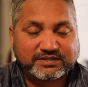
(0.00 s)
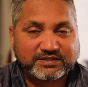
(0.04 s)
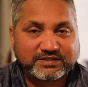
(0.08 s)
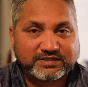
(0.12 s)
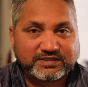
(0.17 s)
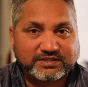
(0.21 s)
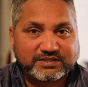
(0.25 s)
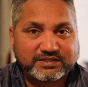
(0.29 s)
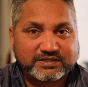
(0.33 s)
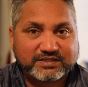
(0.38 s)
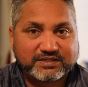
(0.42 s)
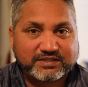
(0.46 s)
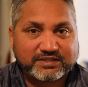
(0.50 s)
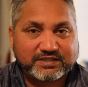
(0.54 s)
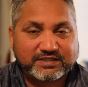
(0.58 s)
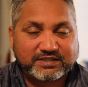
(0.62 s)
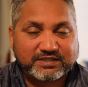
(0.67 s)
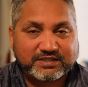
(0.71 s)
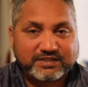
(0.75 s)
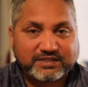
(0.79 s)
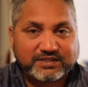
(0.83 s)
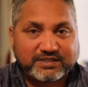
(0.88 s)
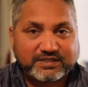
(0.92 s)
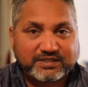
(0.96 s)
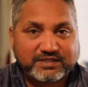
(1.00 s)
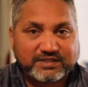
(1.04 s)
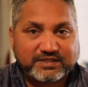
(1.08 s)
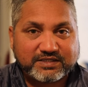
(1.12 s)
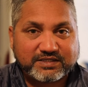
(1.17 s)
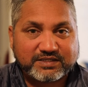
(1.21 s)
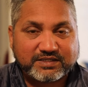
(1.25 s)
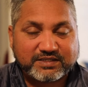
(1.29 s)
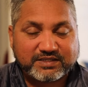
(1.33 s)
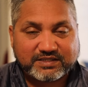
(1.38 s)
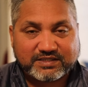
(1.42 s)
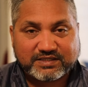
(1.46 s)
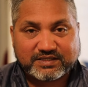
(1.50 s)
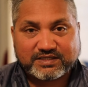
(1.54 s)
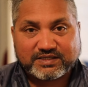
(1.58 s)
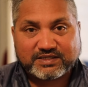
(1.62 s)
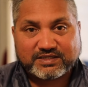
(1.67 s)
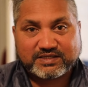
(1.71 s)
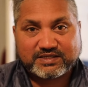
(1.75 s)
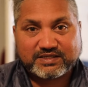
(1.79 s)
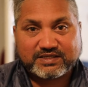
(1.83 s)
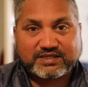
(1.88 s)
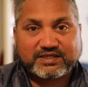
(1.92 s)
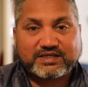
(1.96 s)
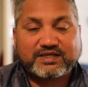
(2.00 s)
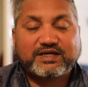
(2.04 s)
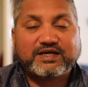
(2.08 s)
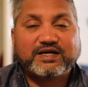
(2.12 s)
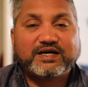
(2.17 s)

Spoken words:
[no speech]